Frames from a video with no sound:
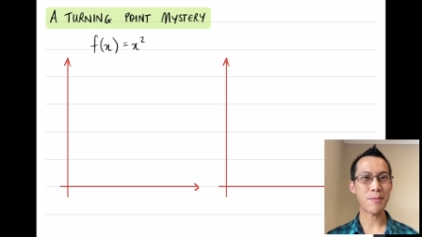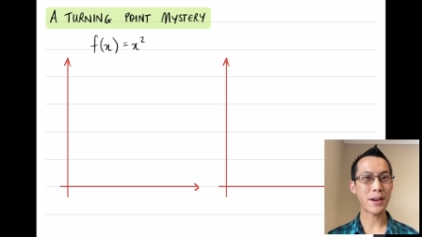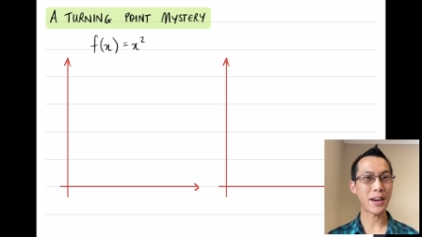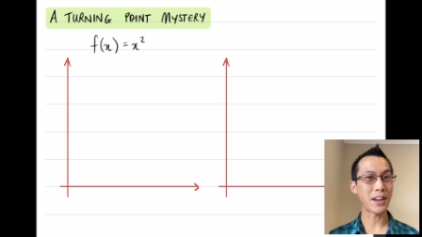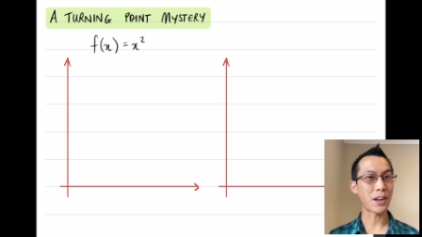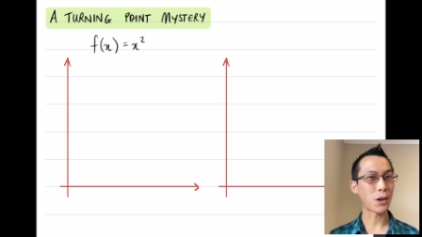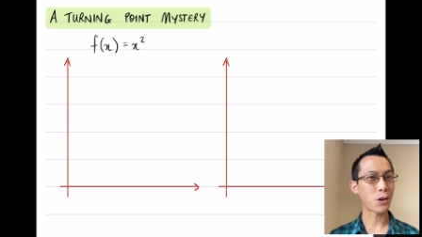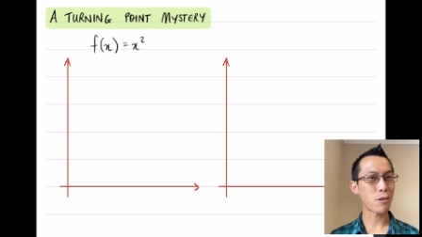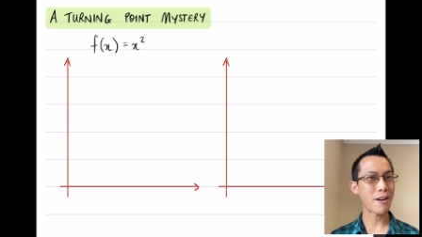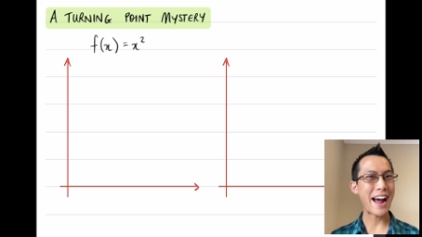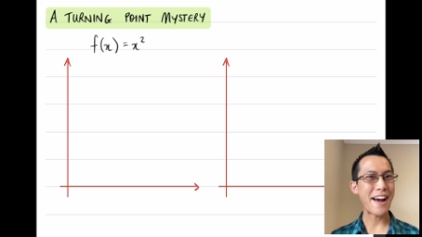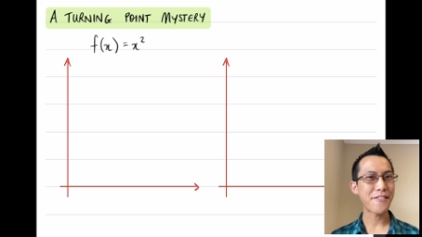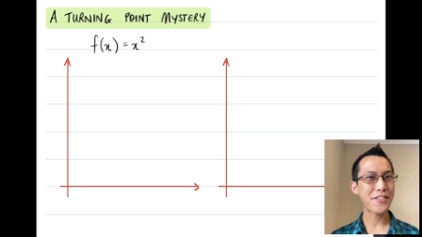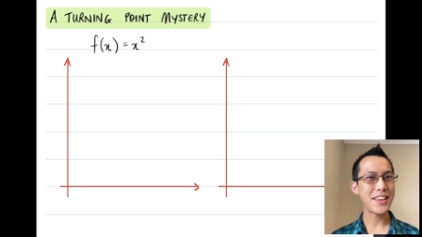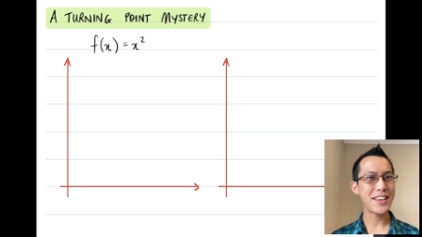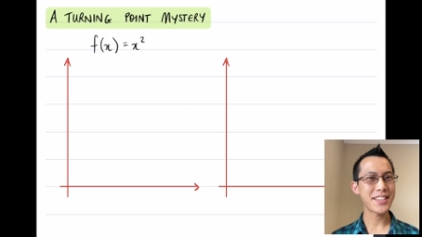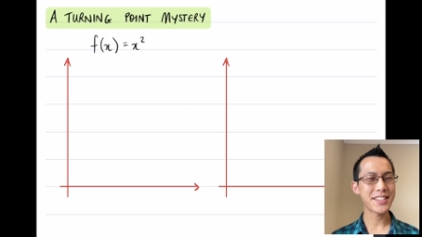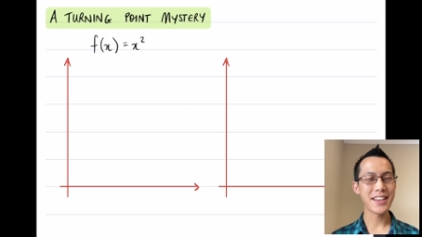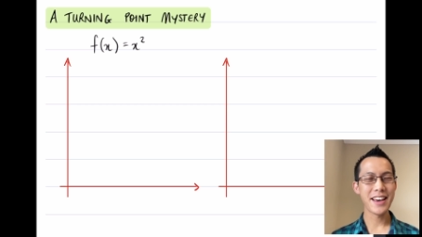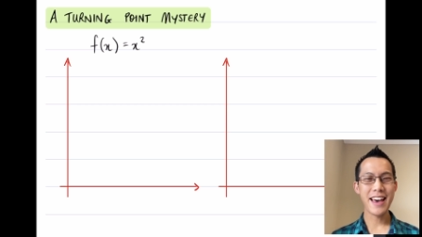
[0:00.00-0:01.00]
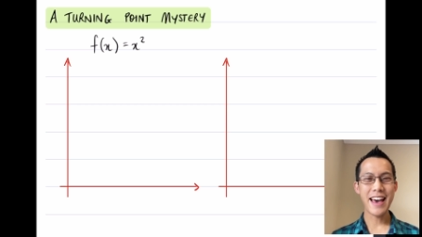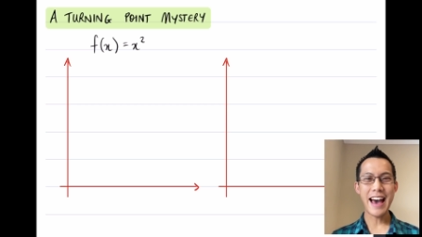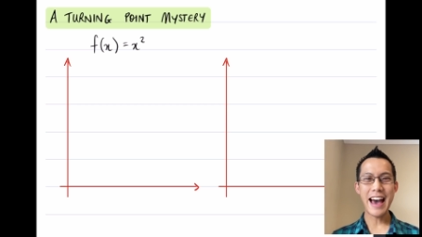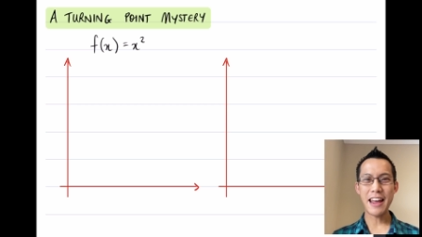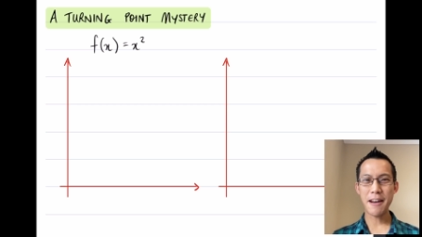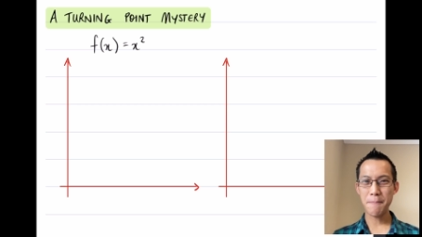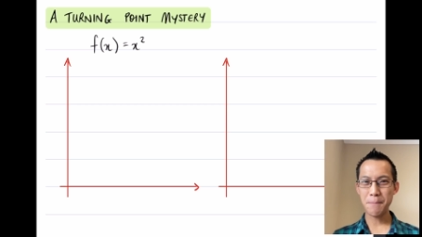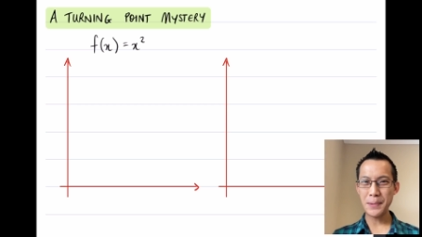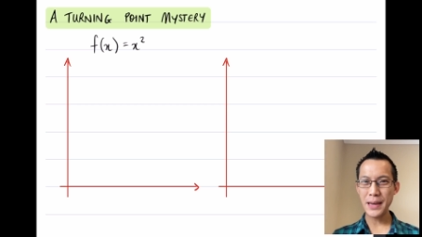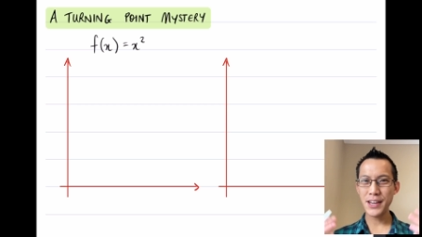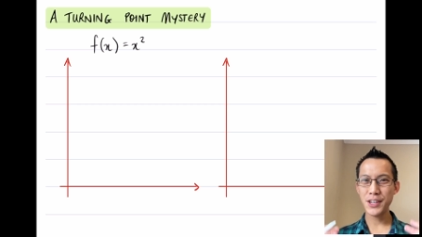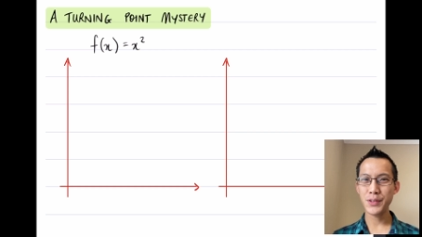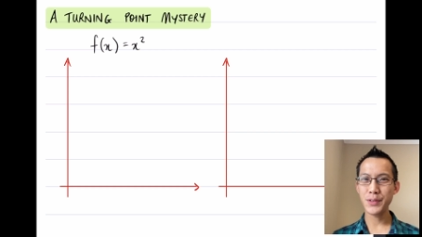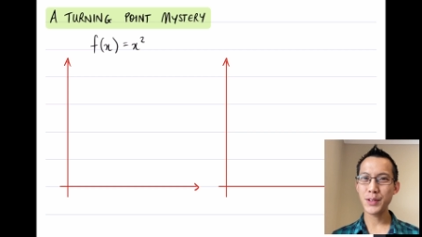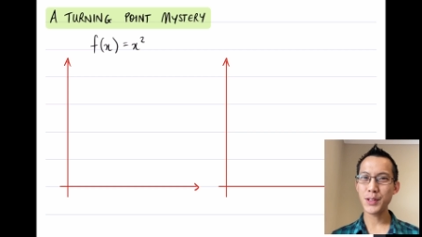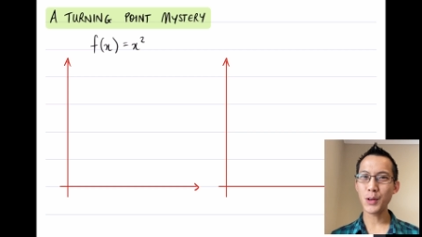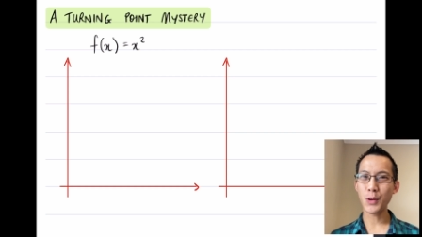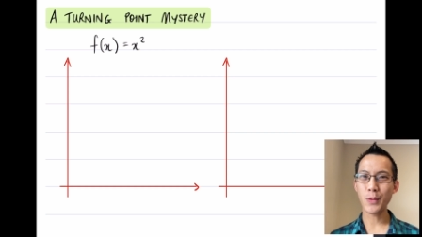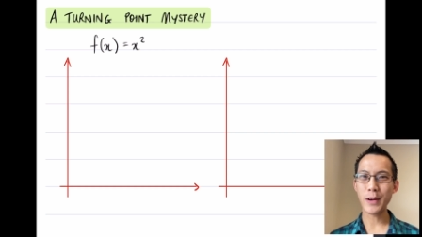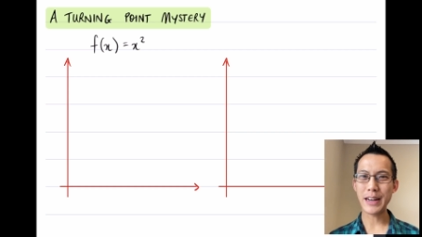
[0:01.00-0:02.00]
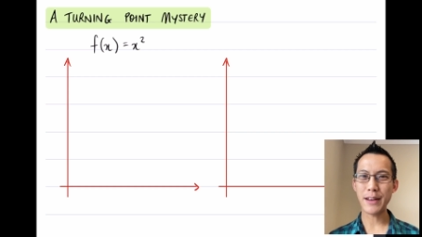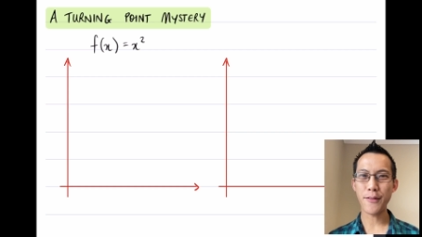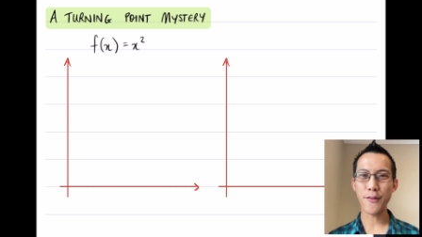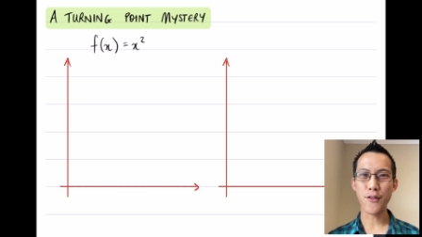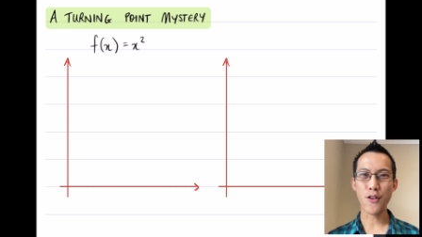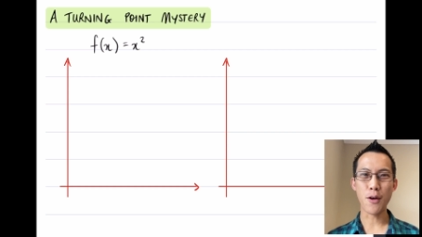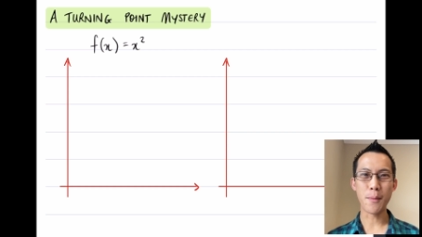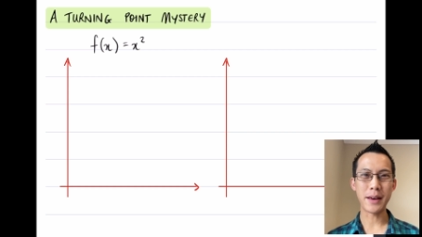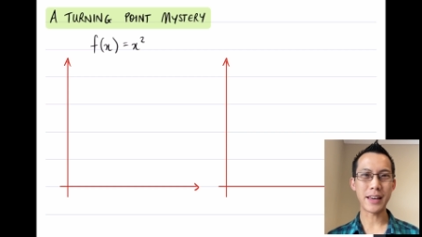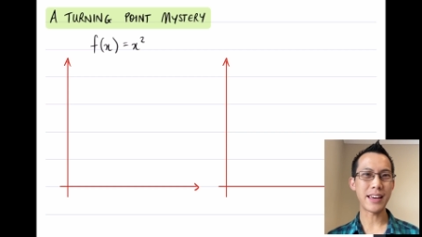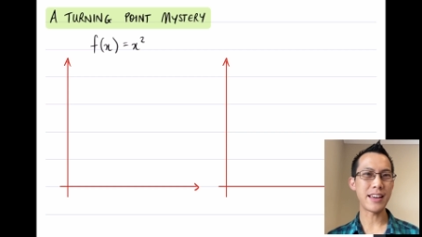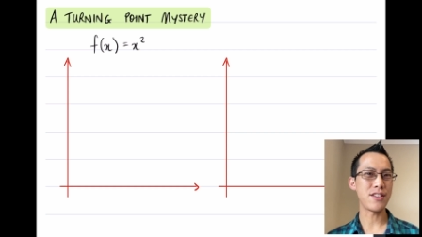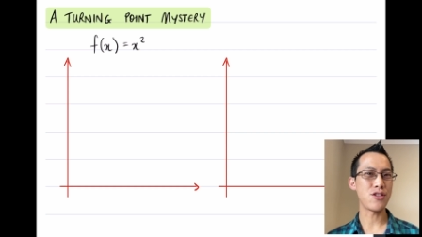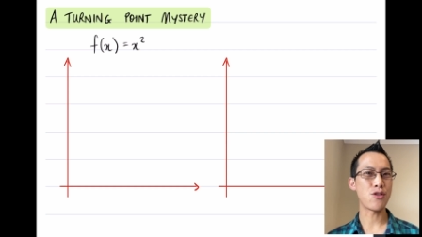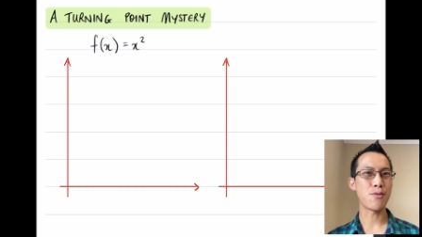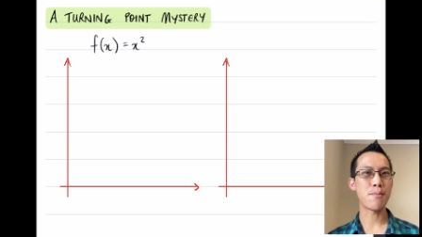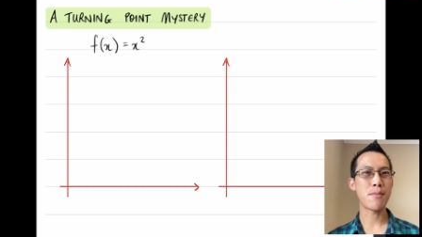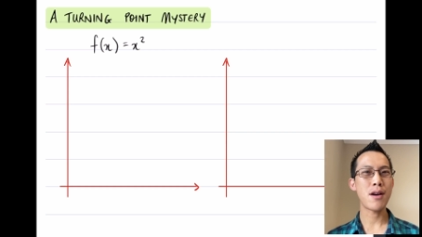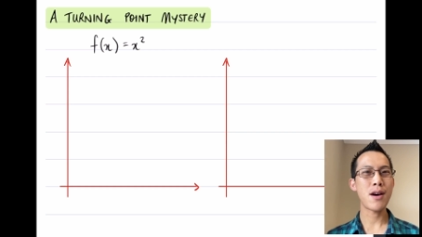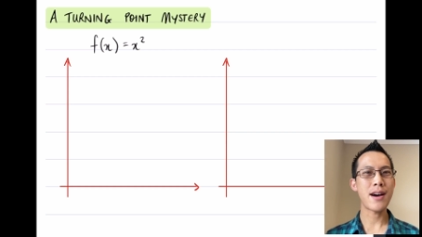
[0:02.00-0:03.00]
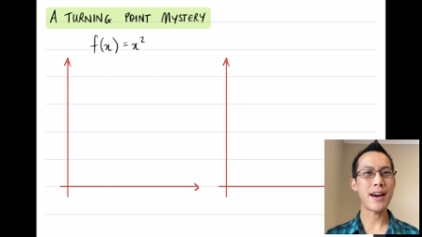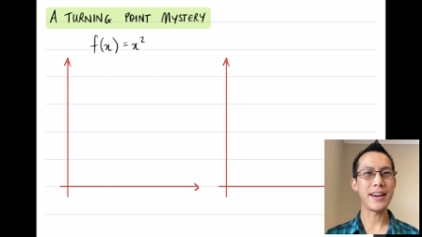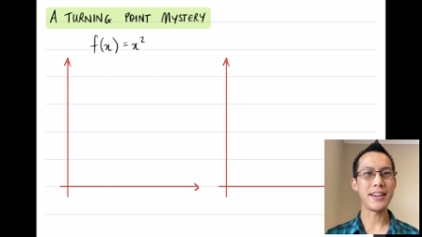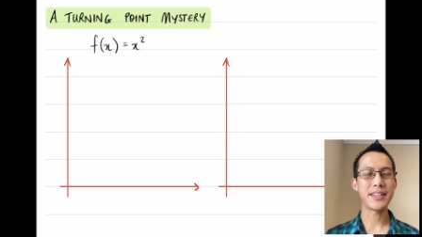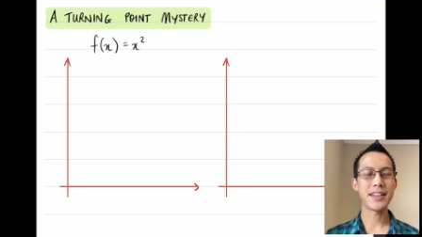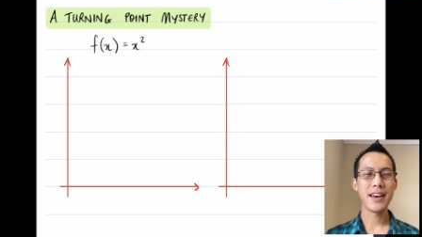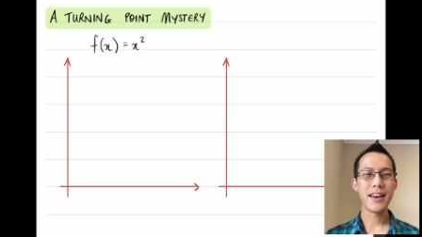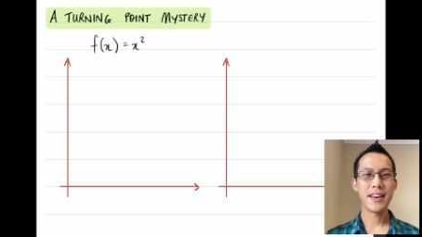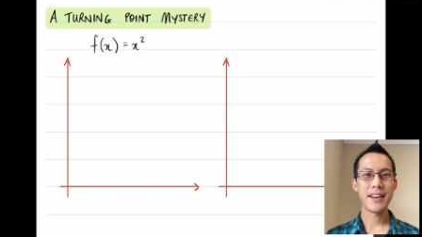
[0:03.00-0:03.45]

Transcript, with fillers: we're gonna graph this and a picture is already forming in your mind.